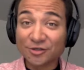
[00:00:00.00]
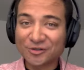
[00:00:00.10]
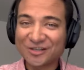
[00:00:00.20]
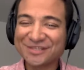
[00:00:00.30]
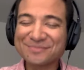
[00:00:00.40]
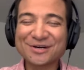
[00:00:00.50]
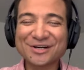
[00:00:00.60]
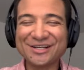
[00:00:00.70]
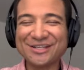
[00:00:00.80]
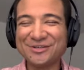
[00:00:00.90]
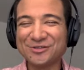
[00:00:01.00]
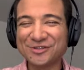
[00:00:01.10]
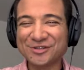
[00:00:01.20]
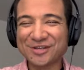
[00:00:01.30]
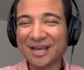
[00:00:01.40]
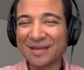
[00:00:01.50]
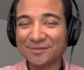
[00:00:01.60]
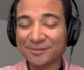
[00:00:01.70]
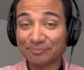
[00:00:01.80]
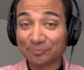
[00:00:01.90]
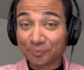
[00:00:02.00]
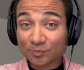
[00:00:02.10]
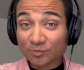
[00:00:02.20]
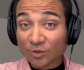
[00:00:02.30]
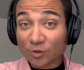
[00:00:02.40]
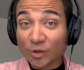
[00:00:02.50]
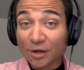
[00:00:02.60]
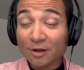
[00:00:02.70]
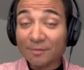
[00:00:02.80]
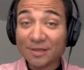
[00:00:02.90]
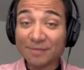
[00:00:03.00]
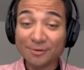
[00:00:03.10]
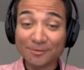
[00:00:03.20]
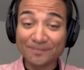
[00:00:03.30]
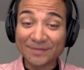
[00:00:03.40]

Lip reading: or disembodied usernames. We are all people.